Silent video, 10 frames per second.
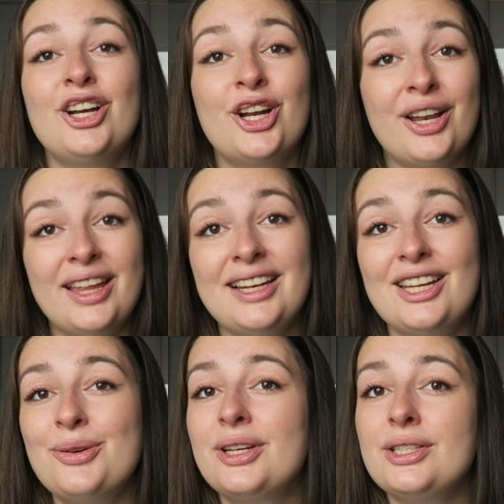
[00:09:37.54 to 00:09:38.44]
Another thing
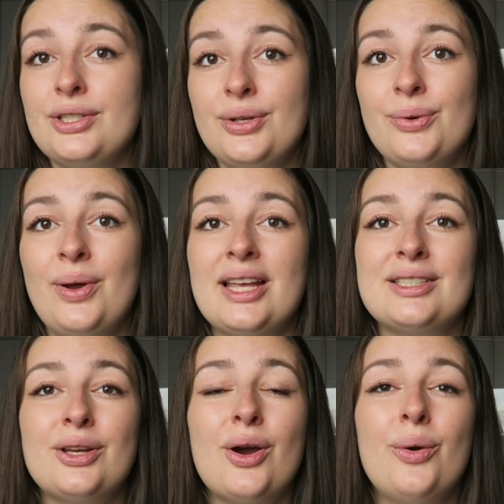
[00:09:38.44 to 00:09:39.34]
that you can do
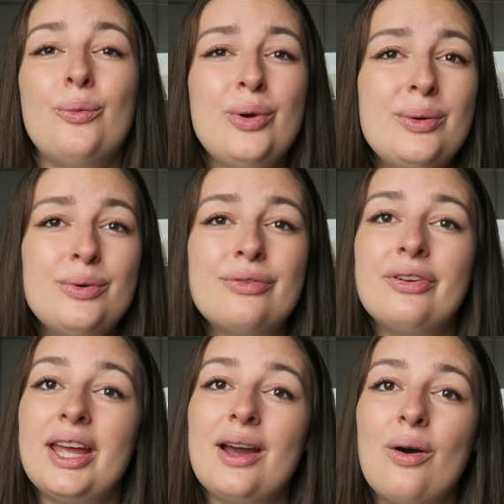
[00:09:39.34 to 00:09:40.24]
is to go
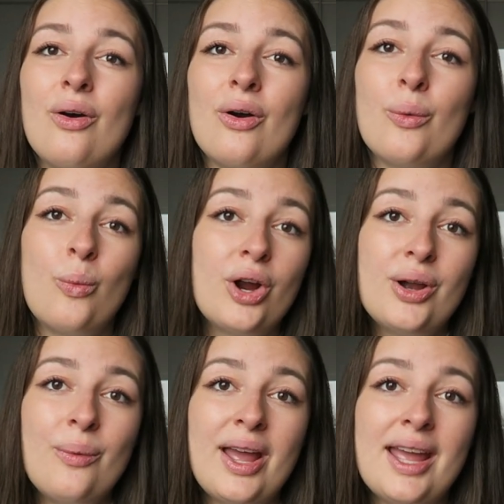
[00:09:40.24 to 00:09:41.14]
WeWoofing or
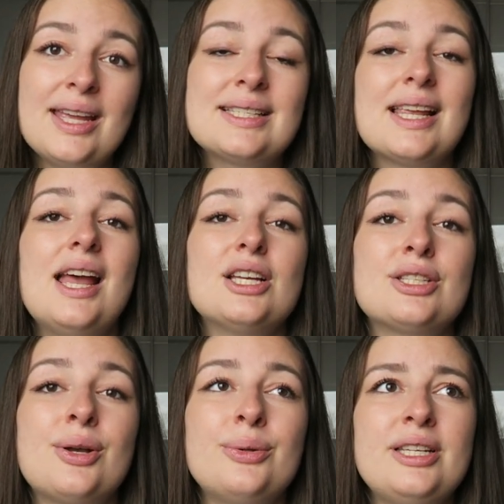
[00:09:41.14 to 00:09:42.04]
Workaways.
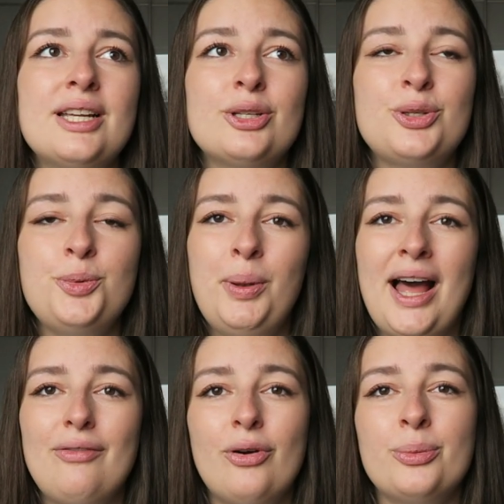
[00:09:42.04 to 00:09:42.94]
So these are two
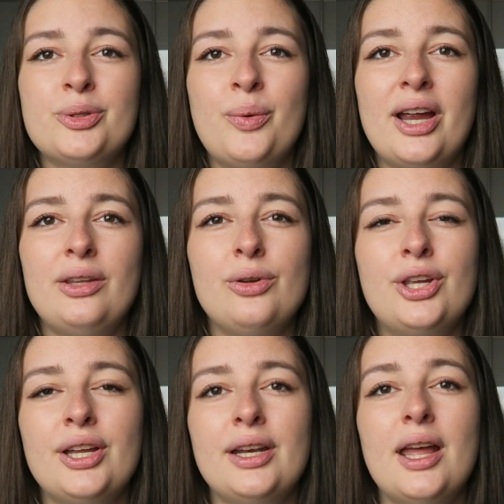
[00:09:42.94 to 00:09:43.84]
platforms where you
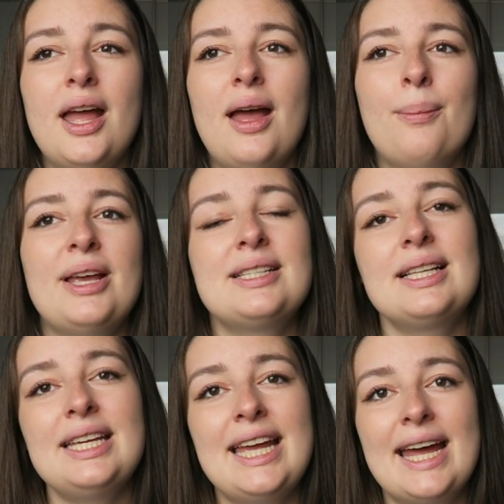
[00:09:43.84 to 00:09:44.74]
can
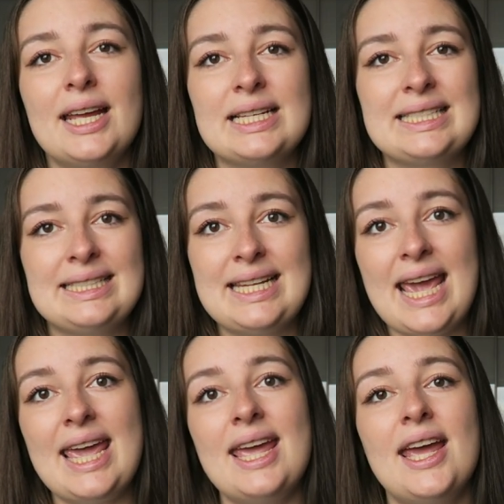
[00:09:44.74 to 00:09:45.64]
basically get a
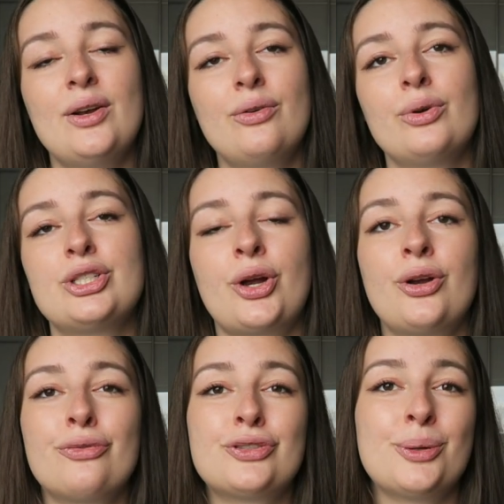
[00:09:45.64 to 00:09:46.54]
stay in
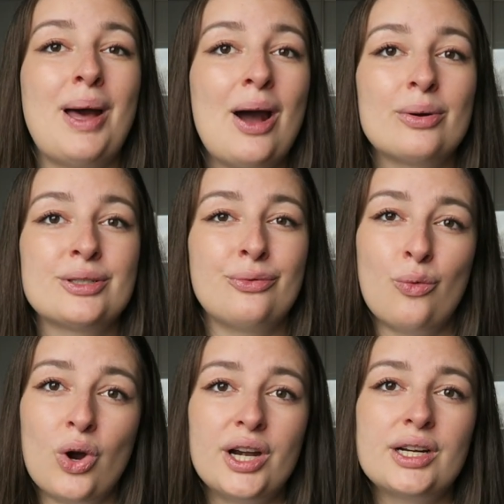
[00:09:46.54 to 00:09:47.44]
return of some hours of
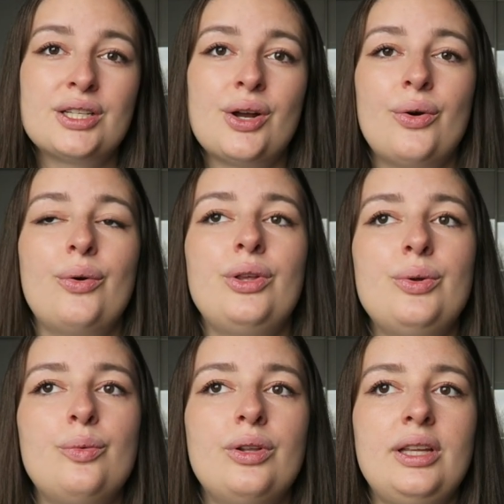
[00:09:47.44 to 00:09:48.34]
work. So
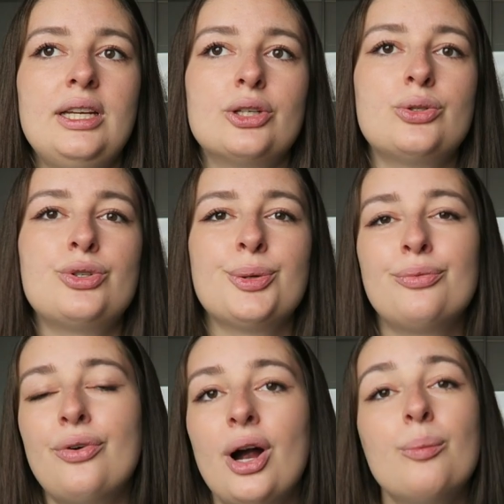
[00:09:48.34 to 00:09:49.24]
you will either do some
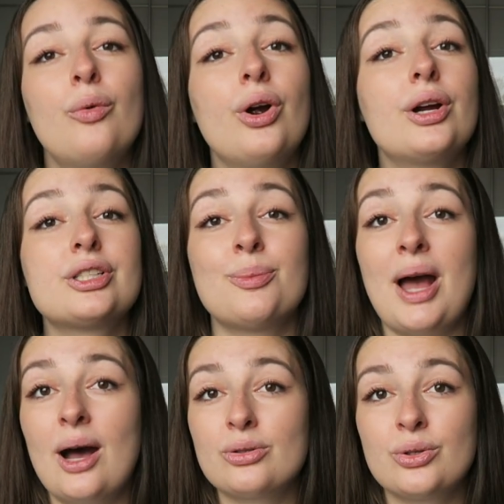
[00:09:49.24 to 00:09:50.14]
farm work, some
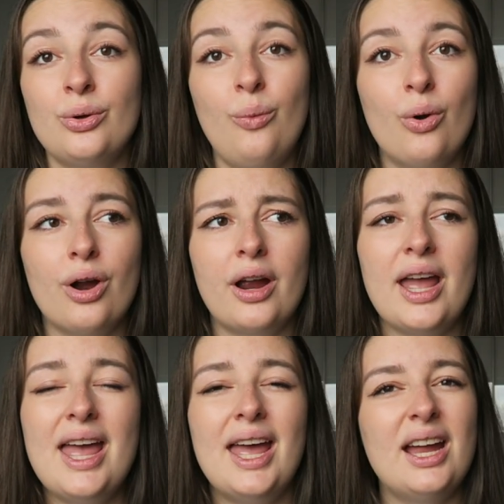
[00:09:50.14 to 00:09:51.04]
household work.
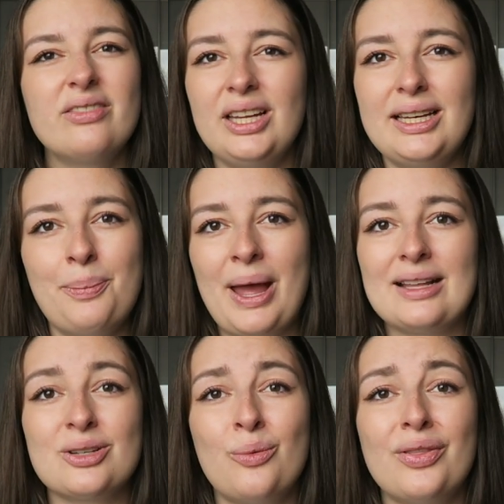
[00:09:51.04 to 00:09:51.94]
It really
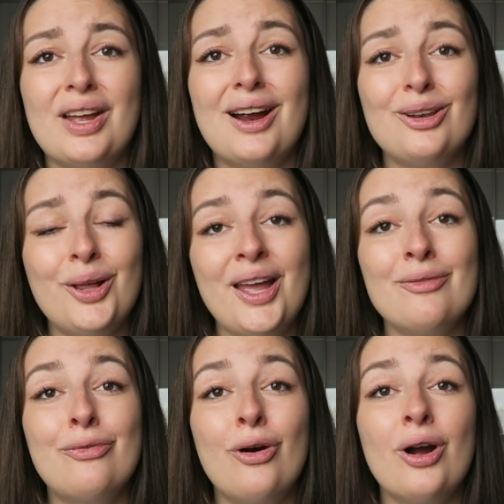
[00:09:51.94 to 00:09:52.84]
depends on what they are
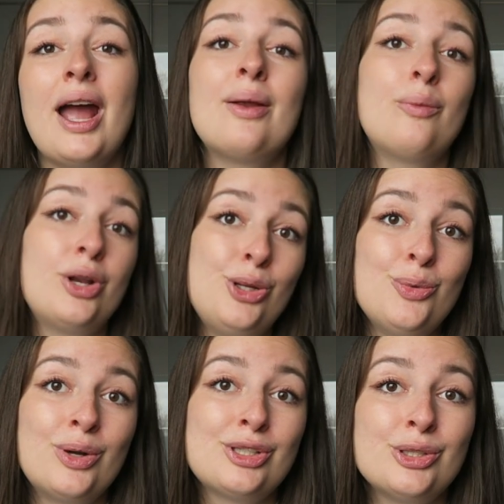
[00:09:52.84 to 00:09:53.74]
looking for and what you
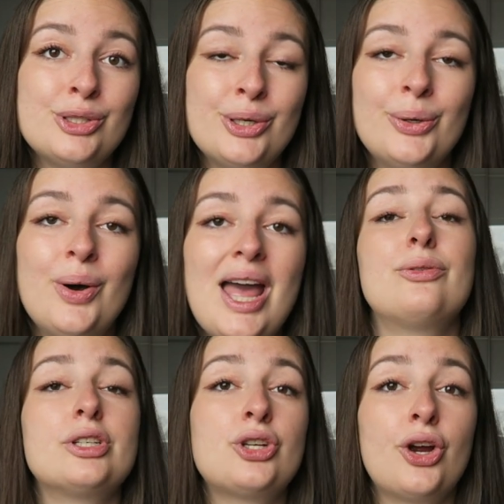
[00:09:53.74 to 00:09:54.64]
want to do. And
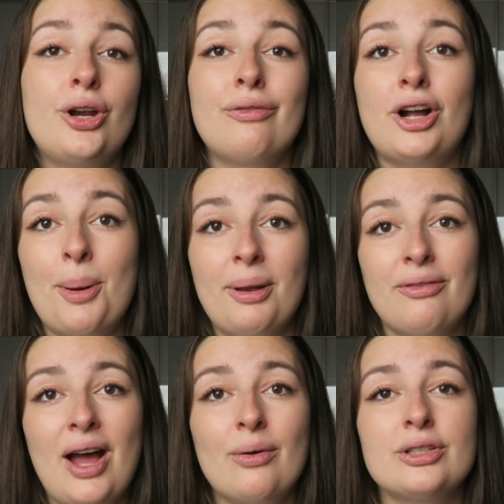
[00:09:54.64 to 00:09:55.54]
in return of a couple
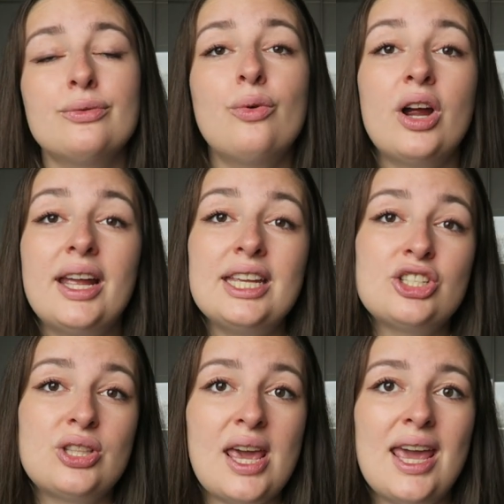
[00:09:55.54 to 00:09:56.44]
of hours of work
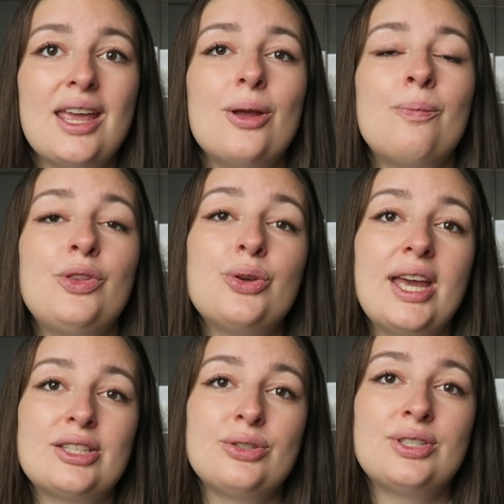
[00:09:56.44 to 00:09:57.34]
each day, you
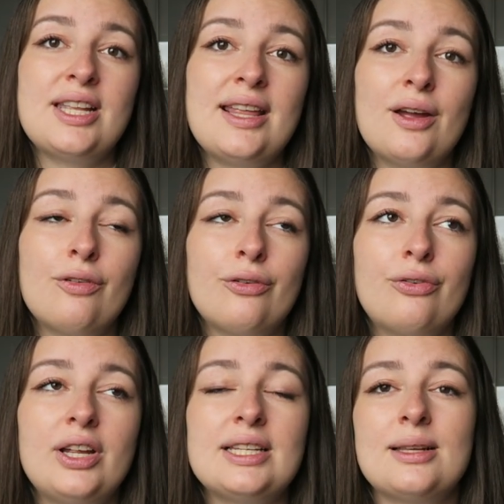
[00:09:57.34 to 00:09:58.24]
get to stay there for
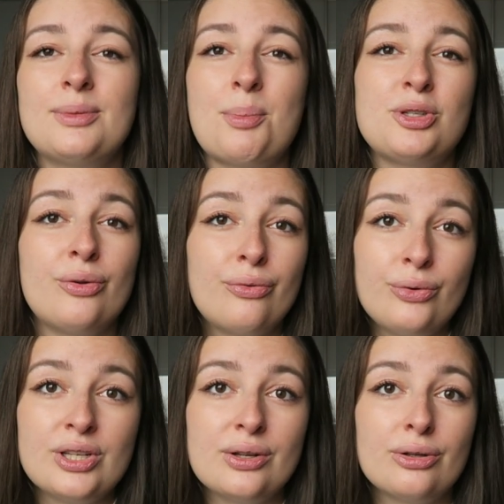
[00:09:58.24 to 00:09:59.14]
free. Sometimes your
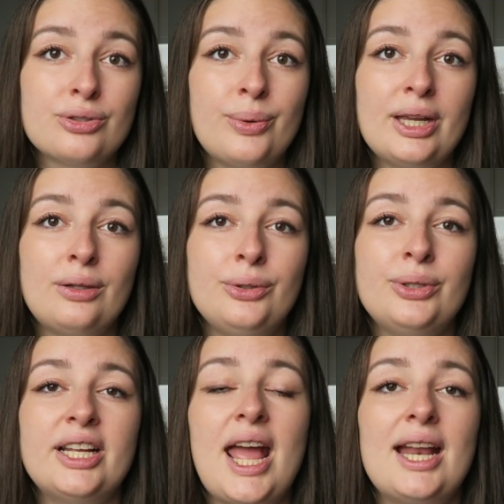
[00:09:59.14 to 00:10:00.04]
food is also
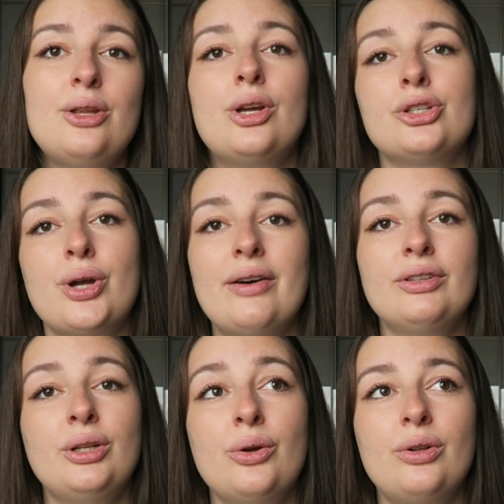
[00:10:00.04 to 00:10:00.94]
included and you can travel
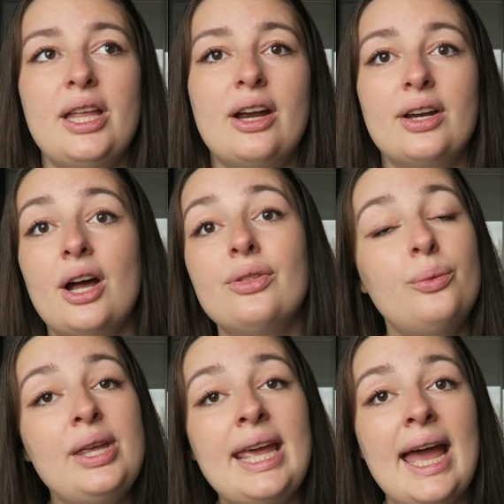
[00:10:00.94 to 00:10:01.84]
the local area on the
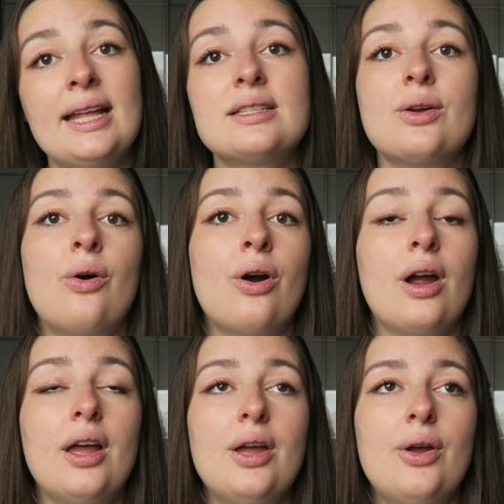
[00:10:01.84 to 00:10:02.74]
weekends
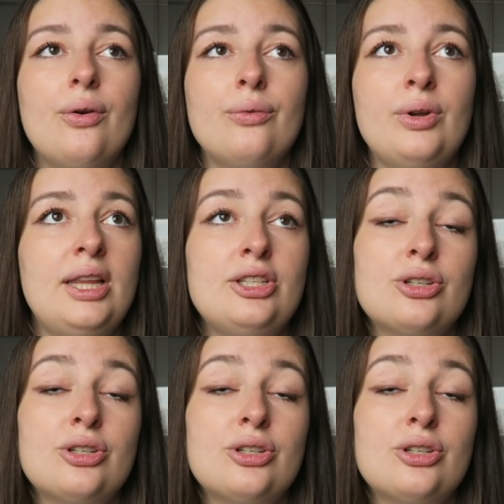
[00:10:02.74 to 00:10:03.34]
or really